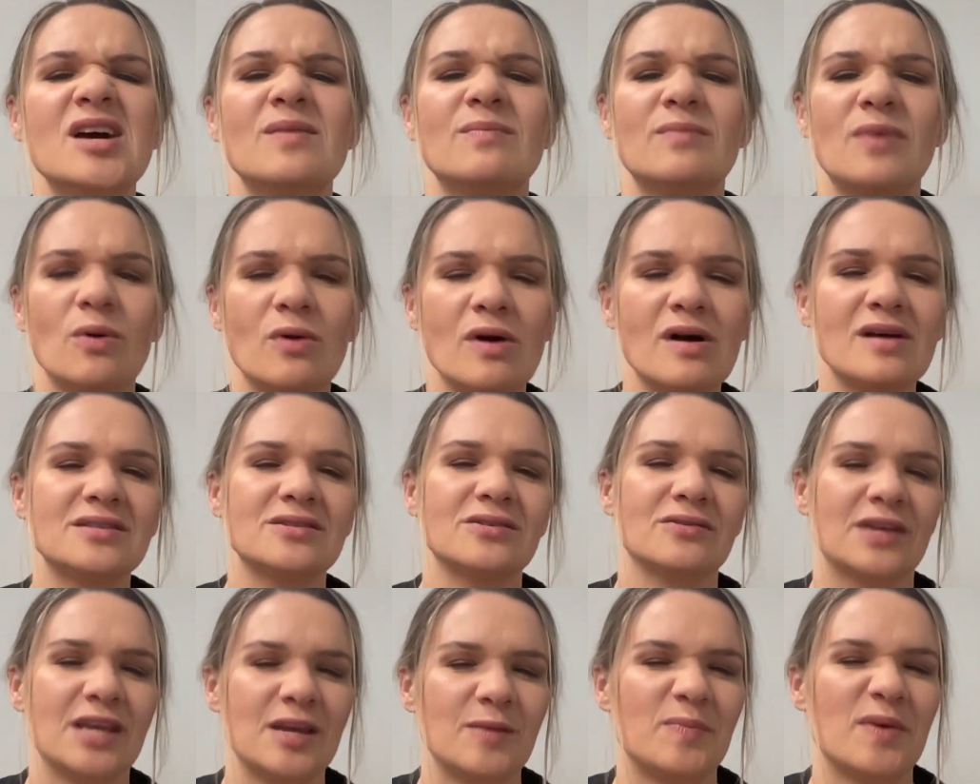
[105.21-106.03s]
but we'll
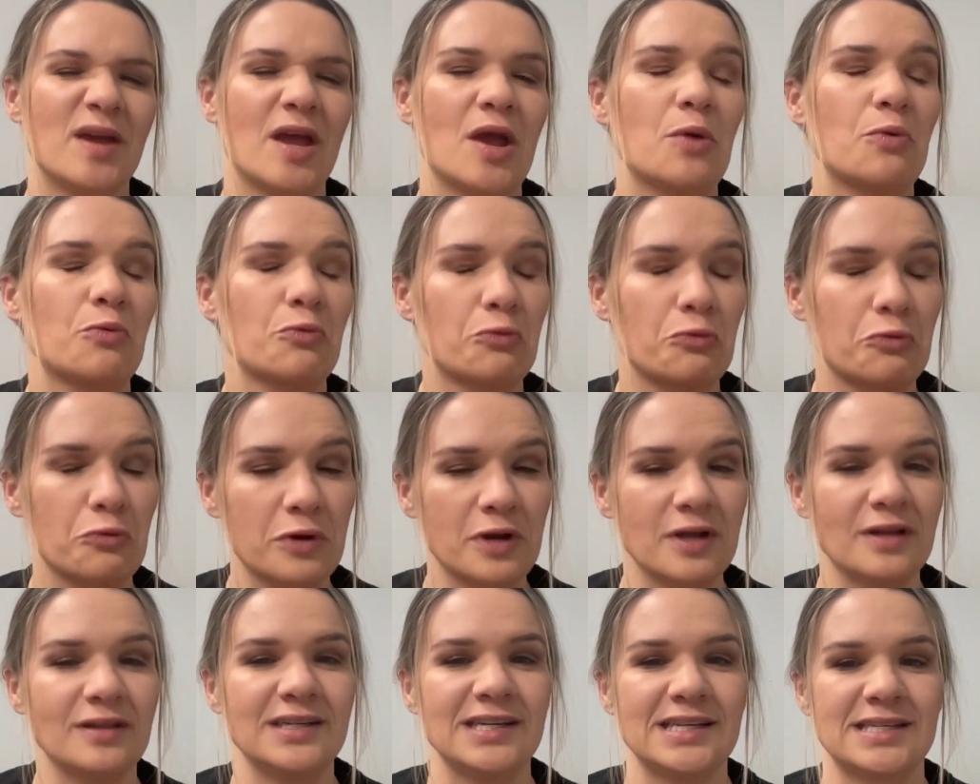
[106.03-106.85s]
also keep it
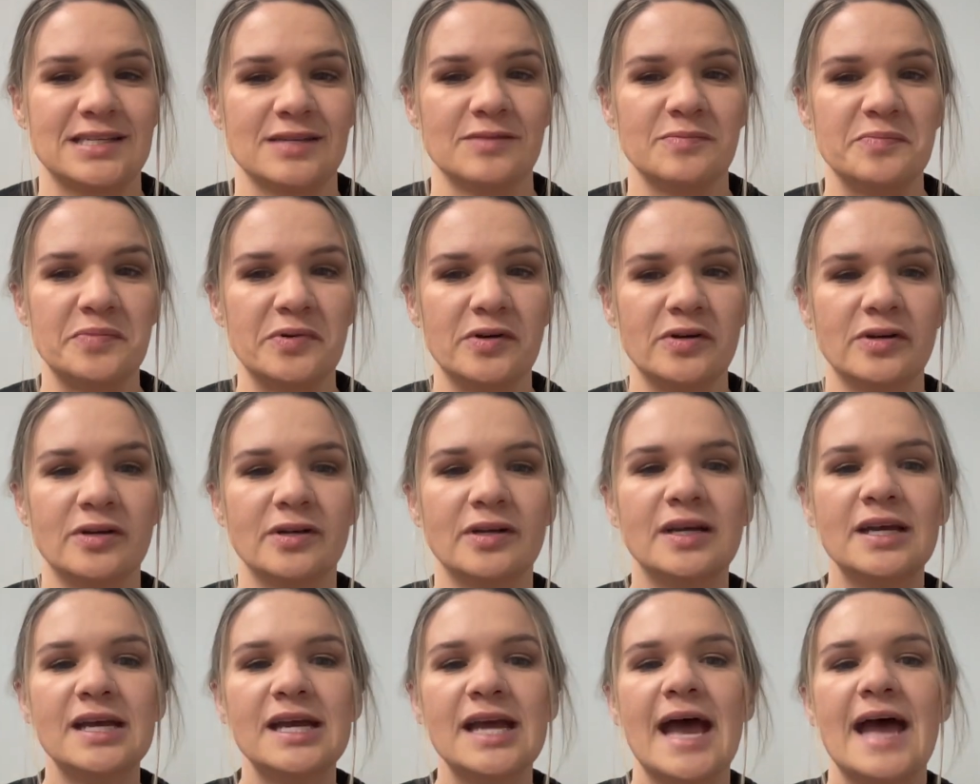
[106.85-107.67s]
really
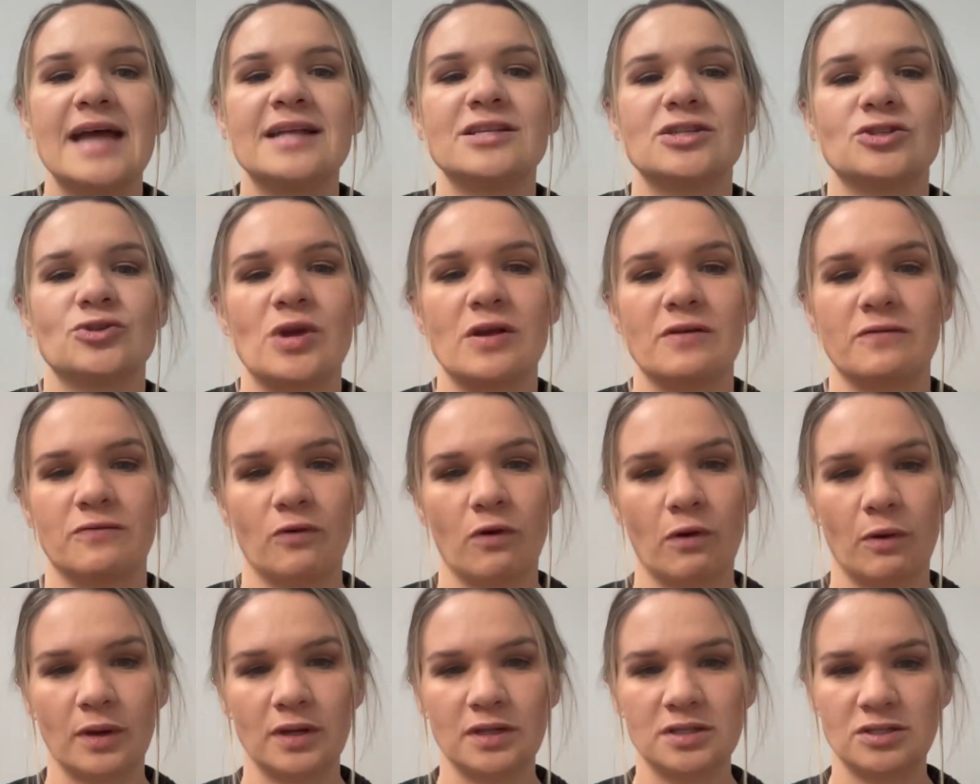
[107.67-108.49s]
simple and
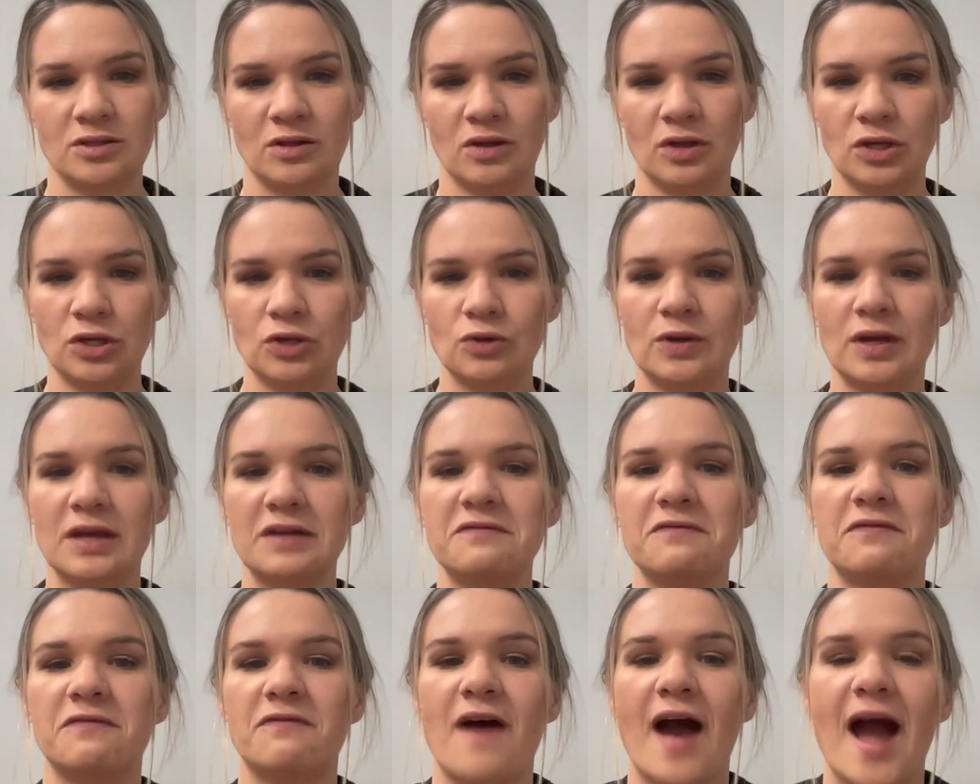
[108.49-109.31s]
straightforward so that you
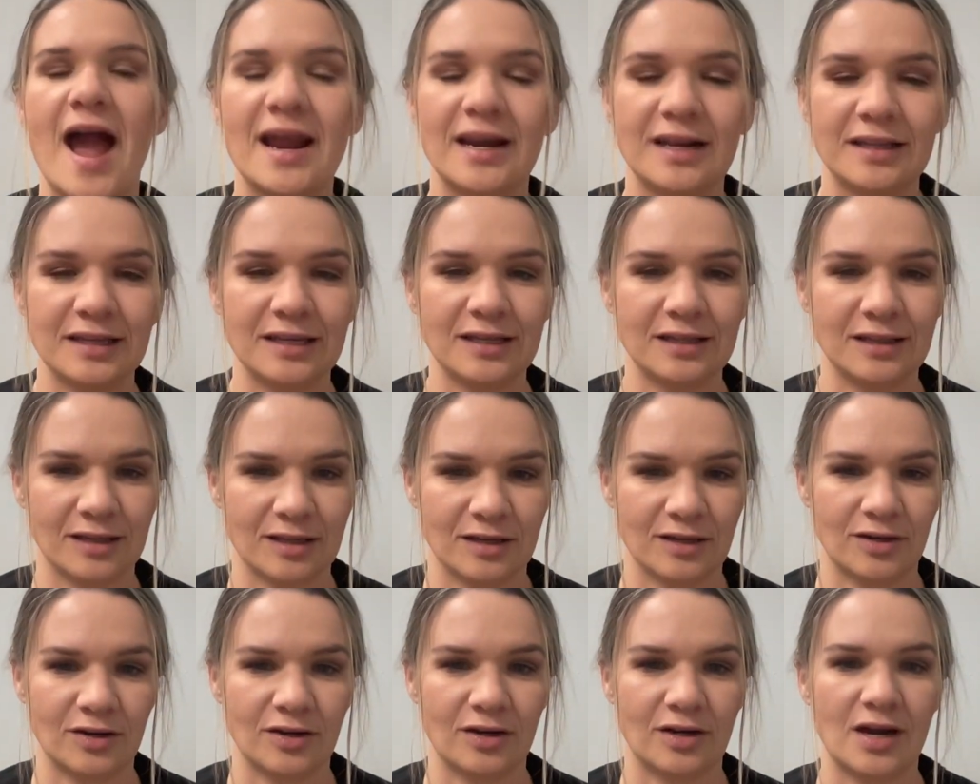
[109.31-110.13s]
can finally
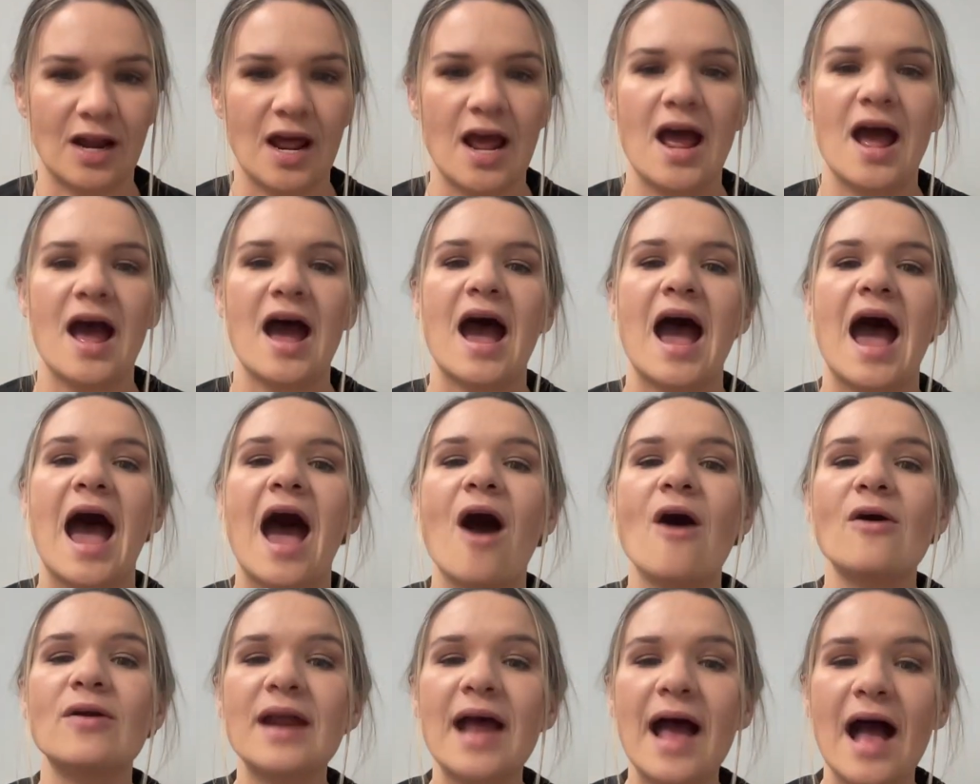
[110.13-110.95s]
learn
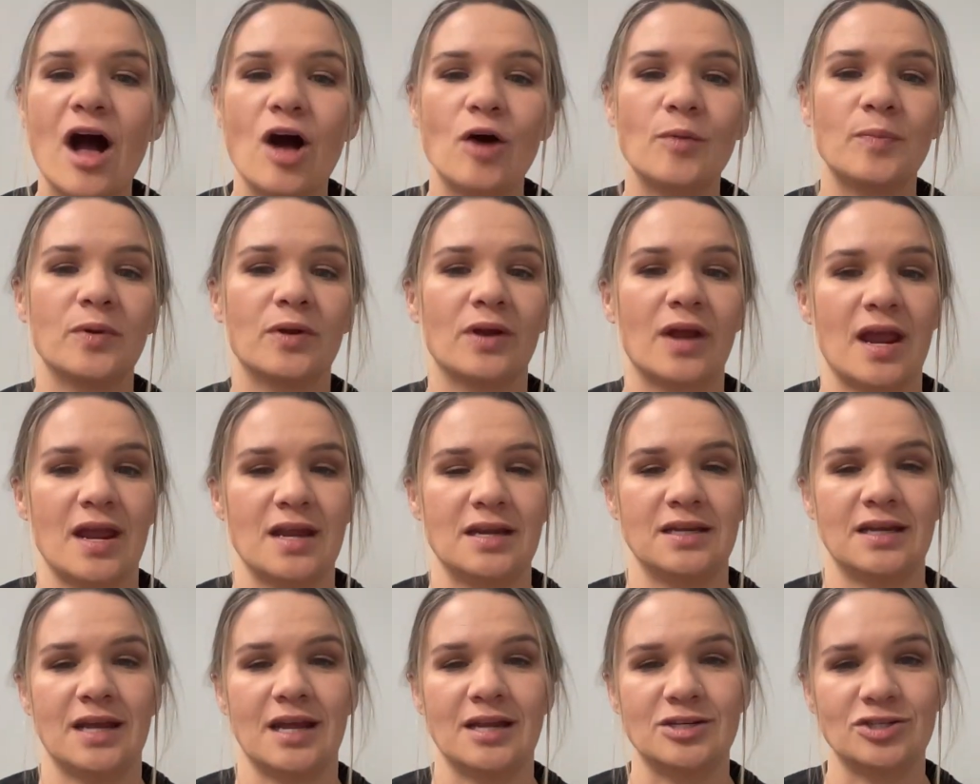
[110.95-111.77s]
how to help your
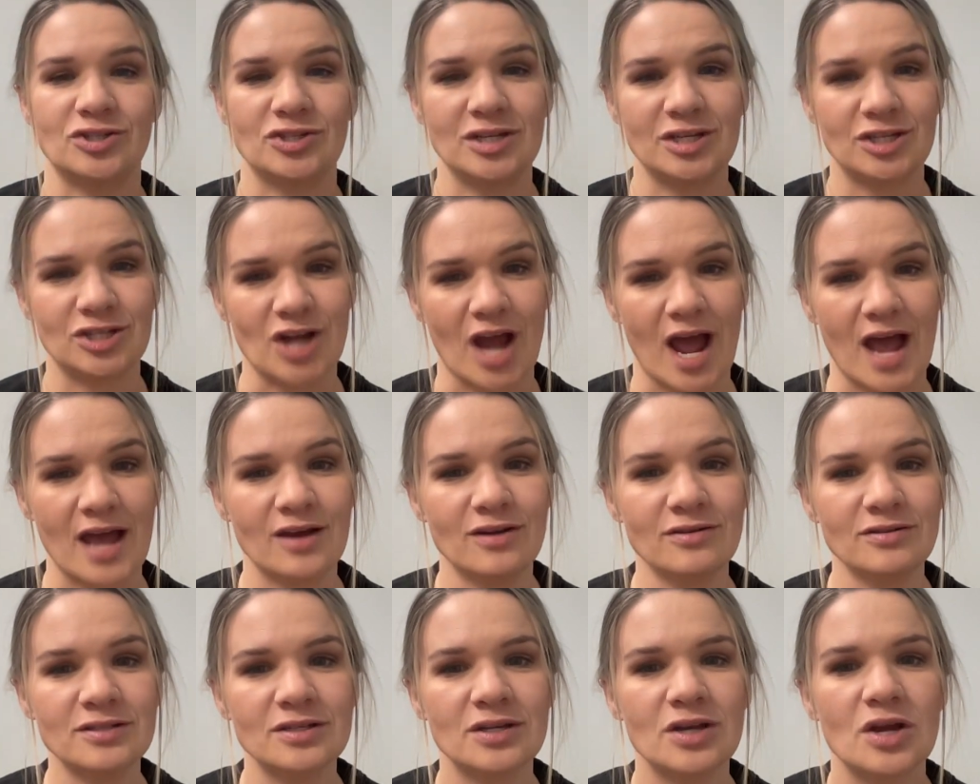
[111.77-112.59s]
ADHD
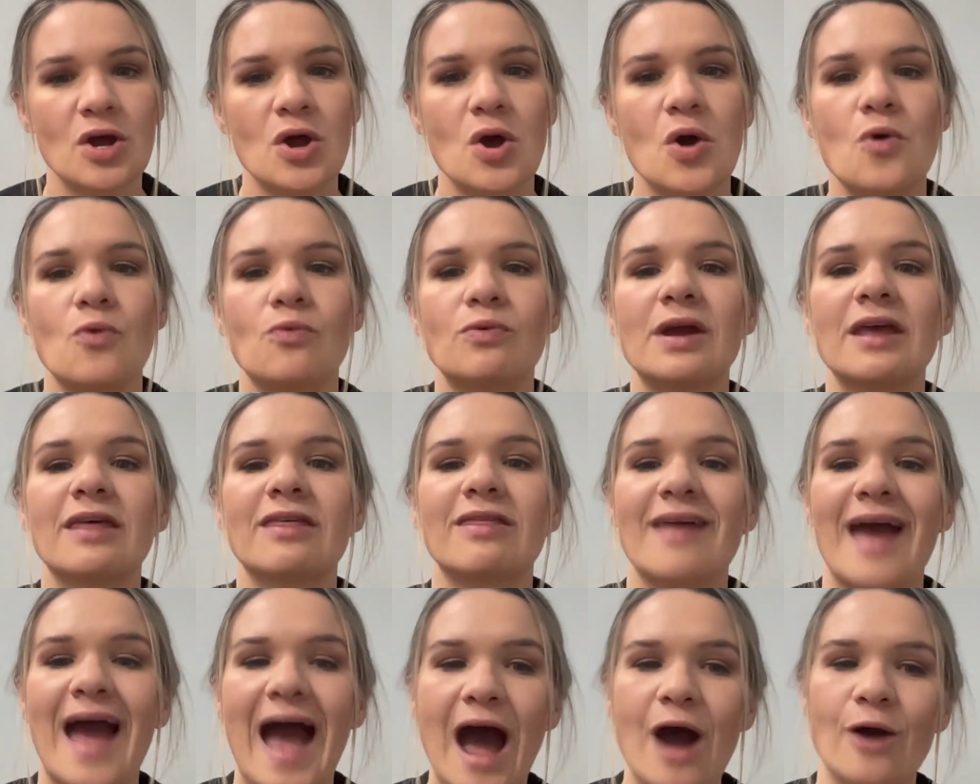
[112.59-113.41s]
child
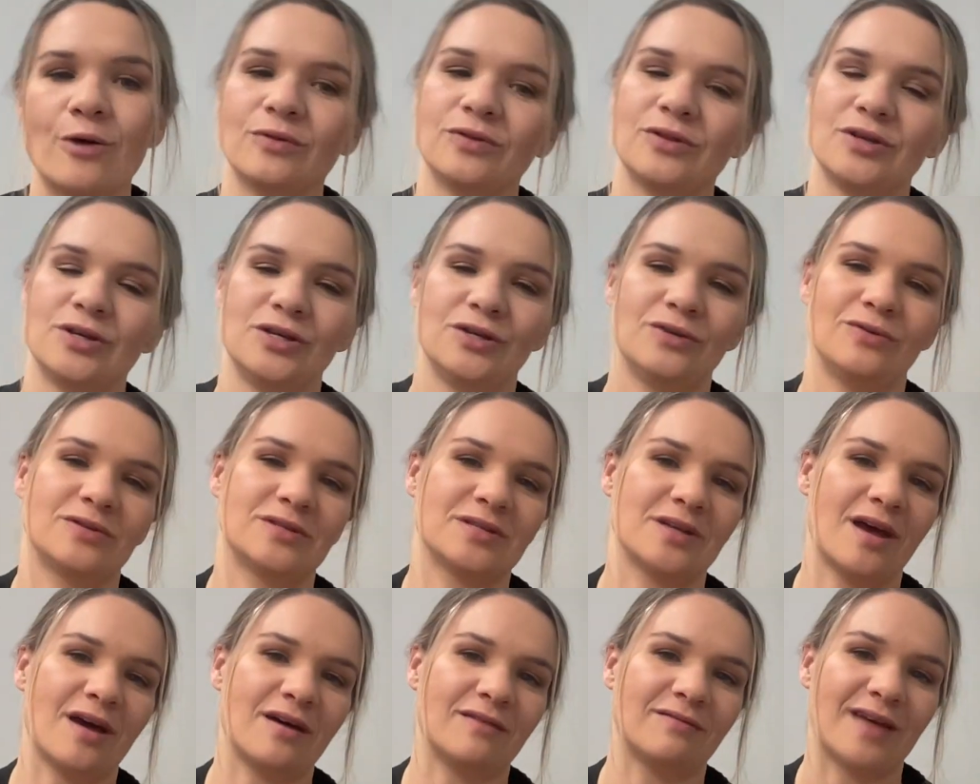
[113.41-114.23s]
without the
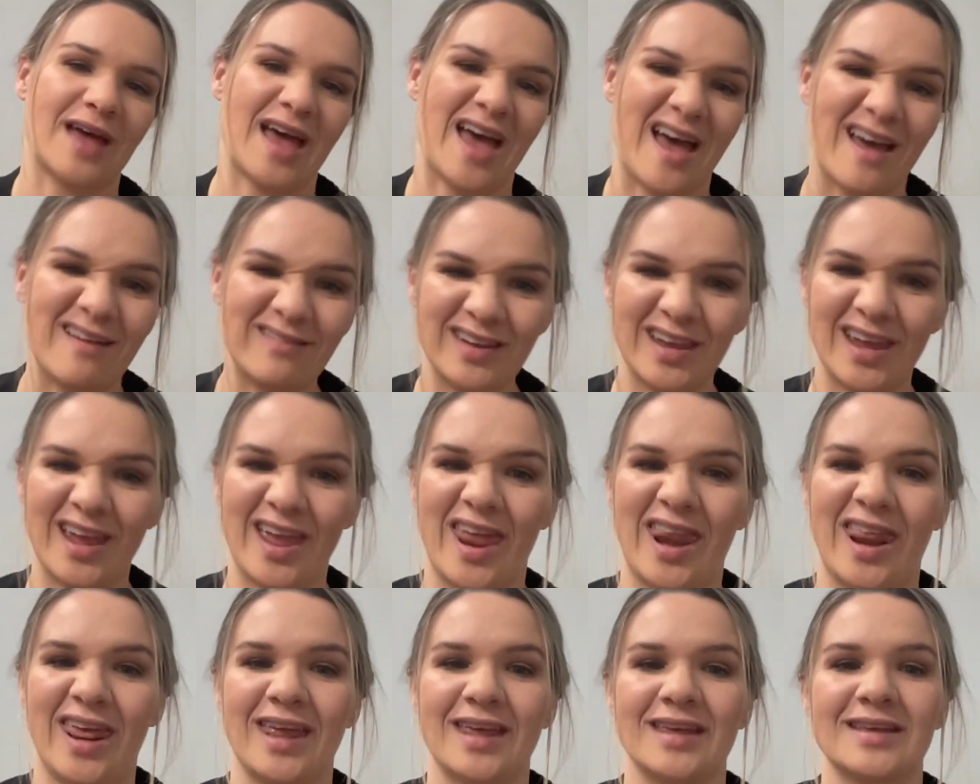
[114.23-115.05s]
use of heavy
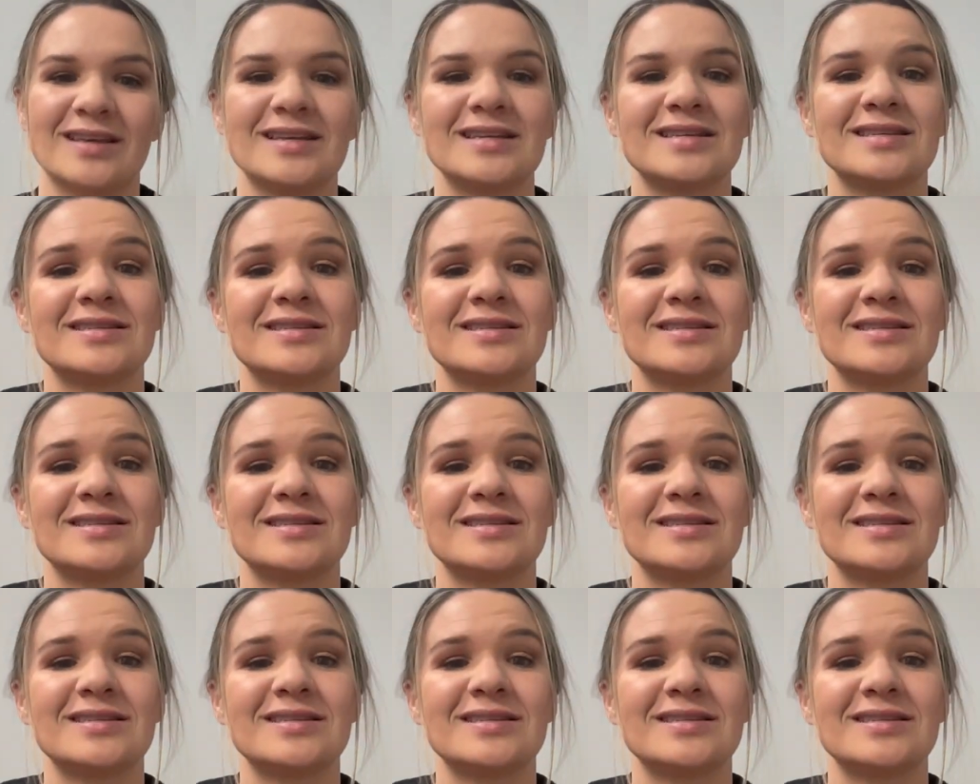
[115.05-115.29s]
hitting,